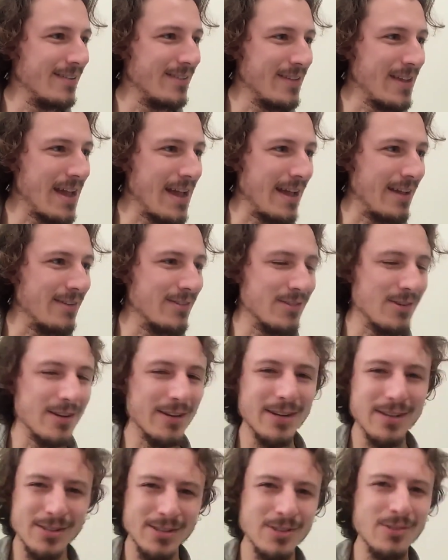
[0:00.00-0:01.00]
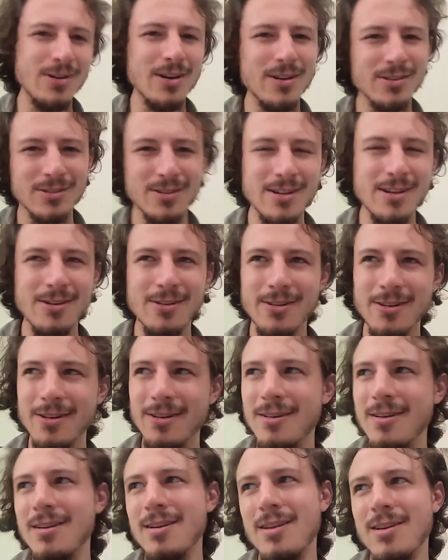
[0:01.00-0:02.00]
Yeah, so I guess you guys can hear
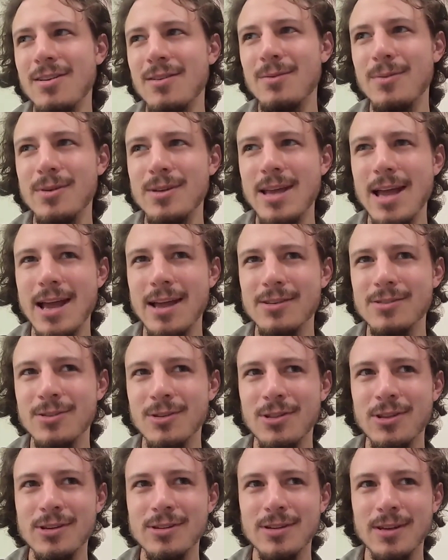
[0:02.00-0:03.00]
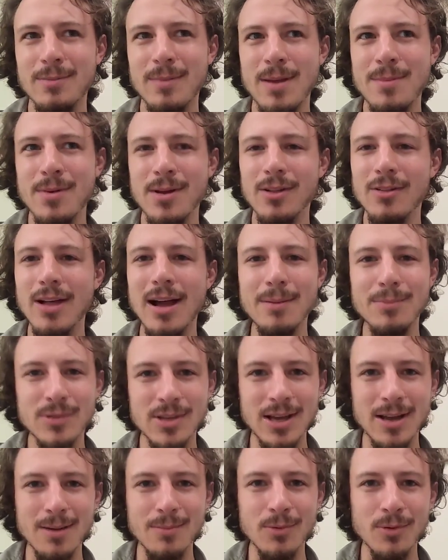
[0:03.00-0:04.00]
her. But yeah, so things like maybe a
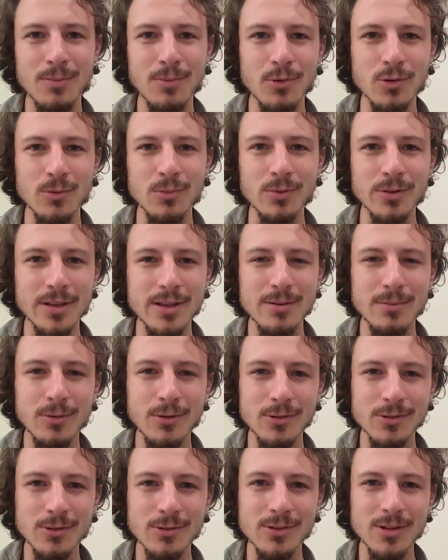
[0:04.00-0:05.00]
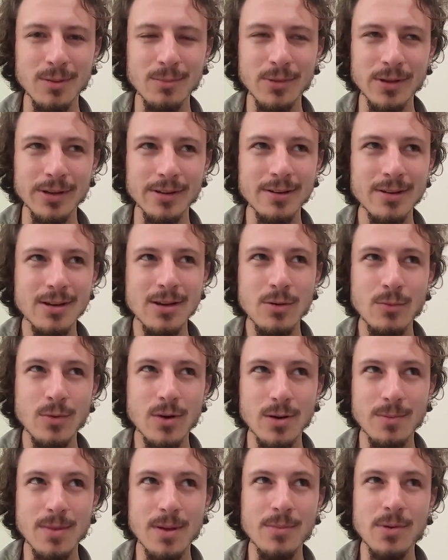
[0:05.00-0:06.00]
laptop or portable keyboards or something
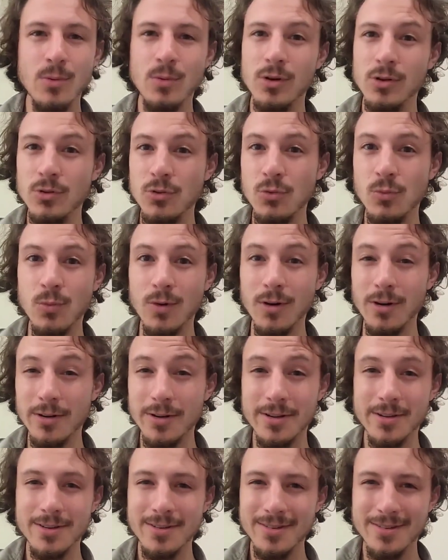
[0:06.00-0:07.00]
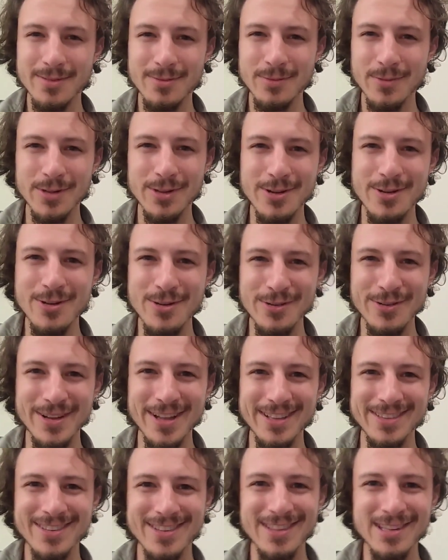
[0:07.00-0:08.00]
or maybe you want to do work when you
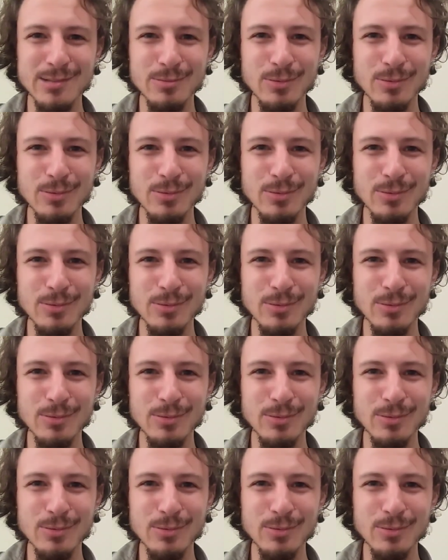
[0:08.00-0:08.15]
get to these